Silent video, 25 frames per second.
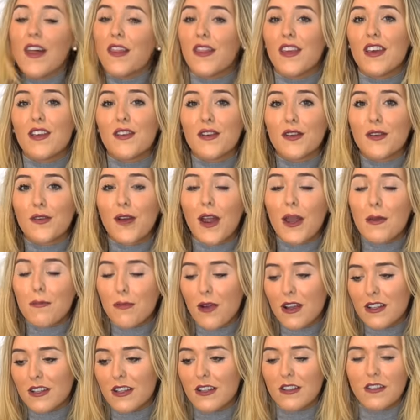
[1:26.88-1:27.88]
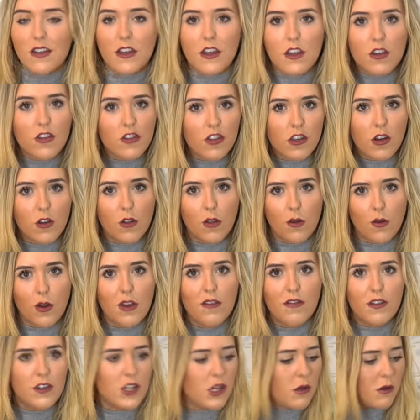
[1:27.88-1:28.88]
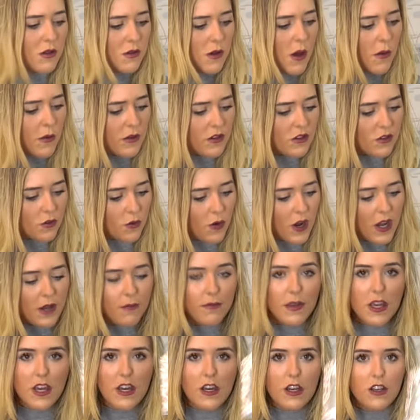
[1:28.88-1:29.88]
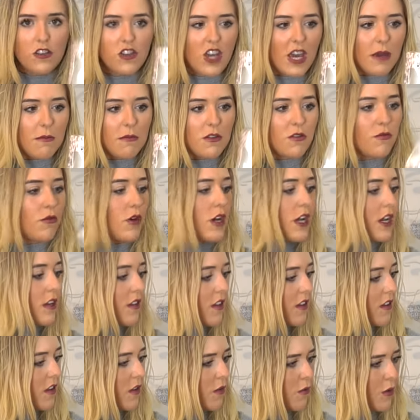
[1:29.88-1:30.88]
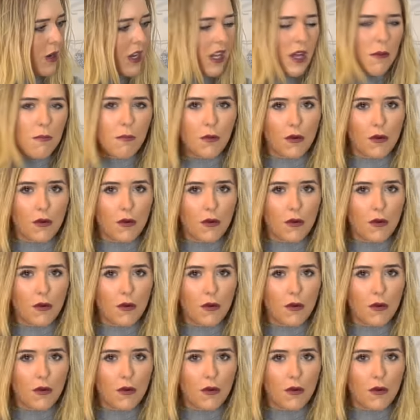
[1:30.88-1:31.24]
these are great presents. They're usually on 3 for 2 as well, which is great. James Reid, this is really